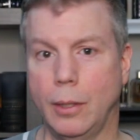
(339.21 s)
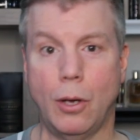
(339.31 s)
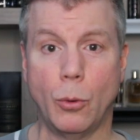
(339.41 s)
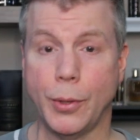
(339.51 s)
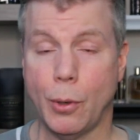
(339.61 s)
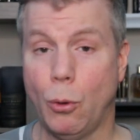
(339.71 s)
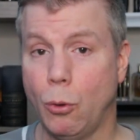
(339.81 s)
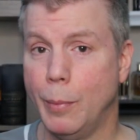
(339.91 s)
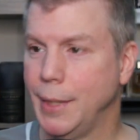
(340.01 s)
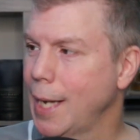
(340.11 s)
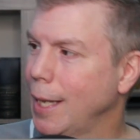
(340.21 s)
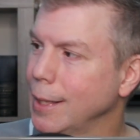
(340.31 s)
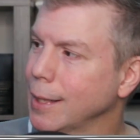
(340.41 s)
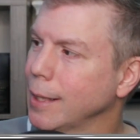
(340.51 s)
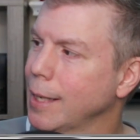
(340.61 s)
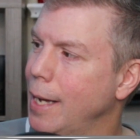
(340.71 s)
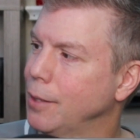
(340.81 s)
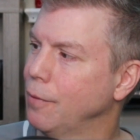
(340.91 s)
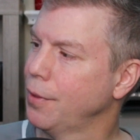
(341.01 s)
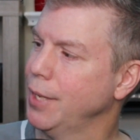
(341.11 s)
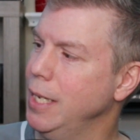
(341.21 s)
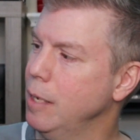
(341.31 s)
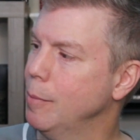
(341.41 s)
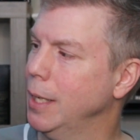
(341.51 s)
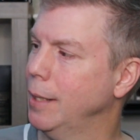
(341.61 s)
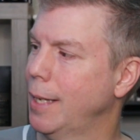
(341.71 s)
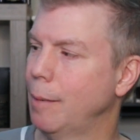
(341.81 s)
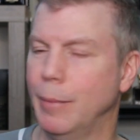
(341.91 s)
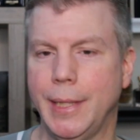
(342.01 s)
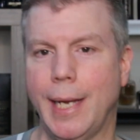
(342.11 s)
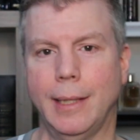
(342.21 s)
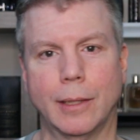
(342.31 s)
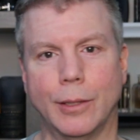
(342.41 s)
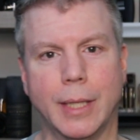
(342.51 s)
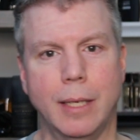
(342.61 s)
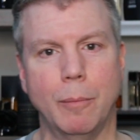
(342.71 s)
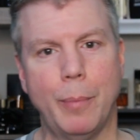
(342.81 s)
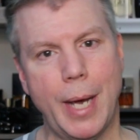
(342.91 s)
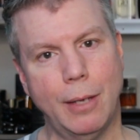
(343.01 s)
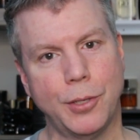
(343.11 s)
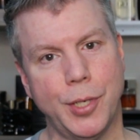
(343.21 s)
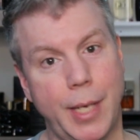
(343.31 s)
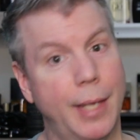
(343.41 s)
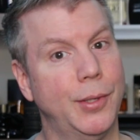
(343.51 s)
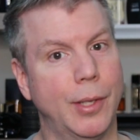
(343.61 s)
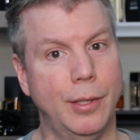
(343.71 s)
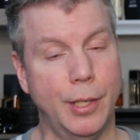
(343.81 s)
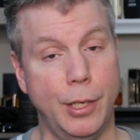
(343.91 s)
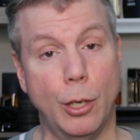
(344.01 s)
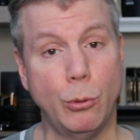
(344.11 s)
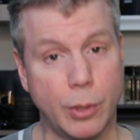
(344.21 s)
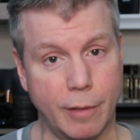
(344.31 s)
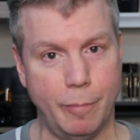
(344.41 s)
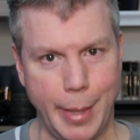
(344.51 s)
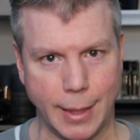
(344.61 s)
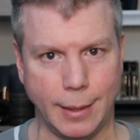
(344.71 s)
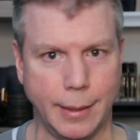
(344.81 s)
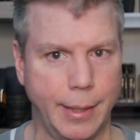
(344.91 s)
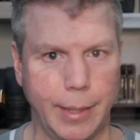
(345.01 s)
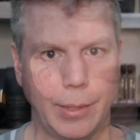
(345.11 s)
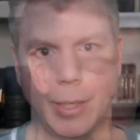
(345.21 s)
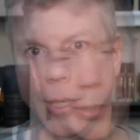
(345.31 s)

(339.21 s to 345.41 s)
Along with the whole metallic kind of theme in that metallic looking pouch, it has uh, the note of metal in it.